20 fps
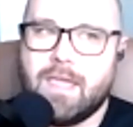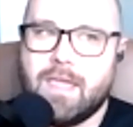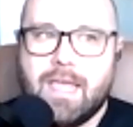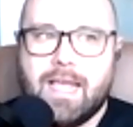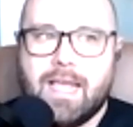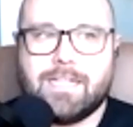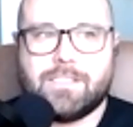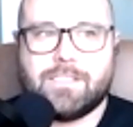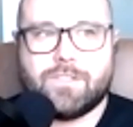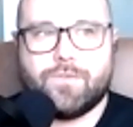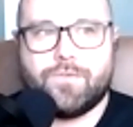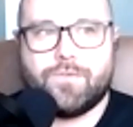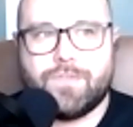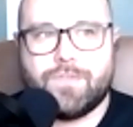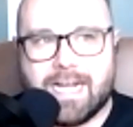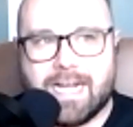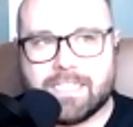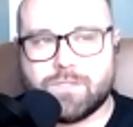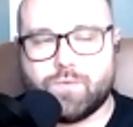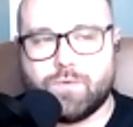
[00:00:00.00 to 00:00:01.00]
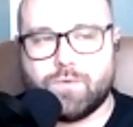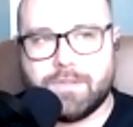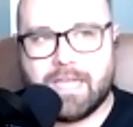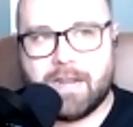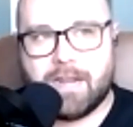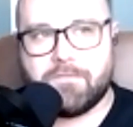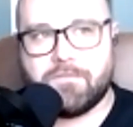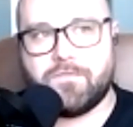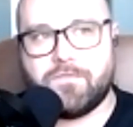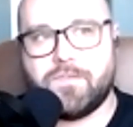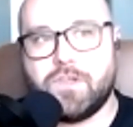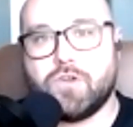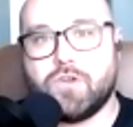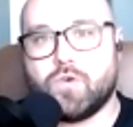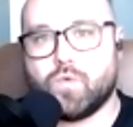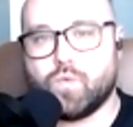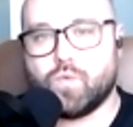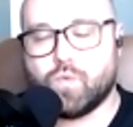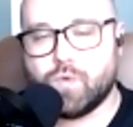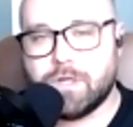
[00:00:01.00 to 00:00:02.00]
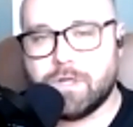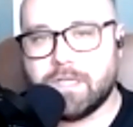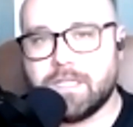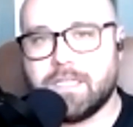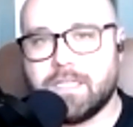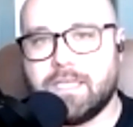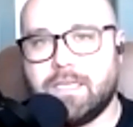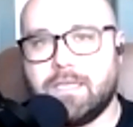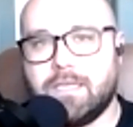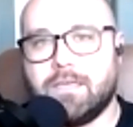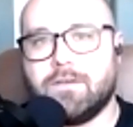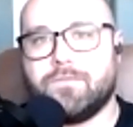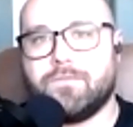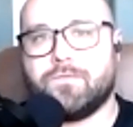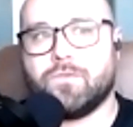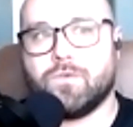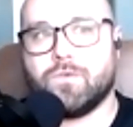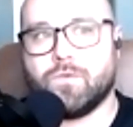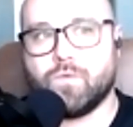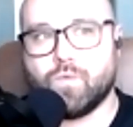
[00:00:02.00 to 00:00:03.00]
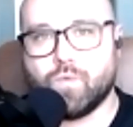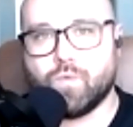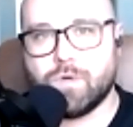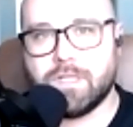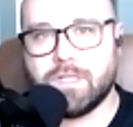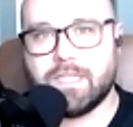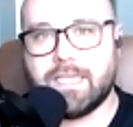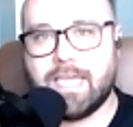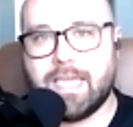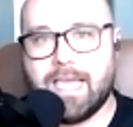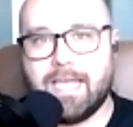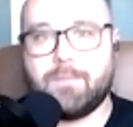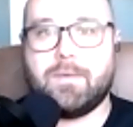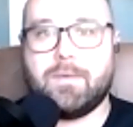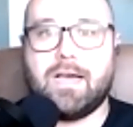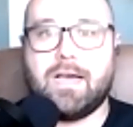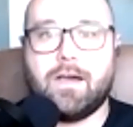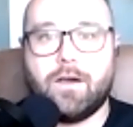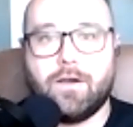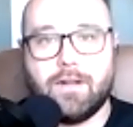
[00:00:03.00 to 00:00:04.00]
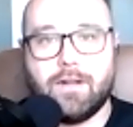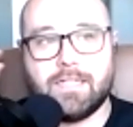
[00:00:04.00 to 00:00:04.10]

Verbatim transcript: And so that's where that fear really really came out.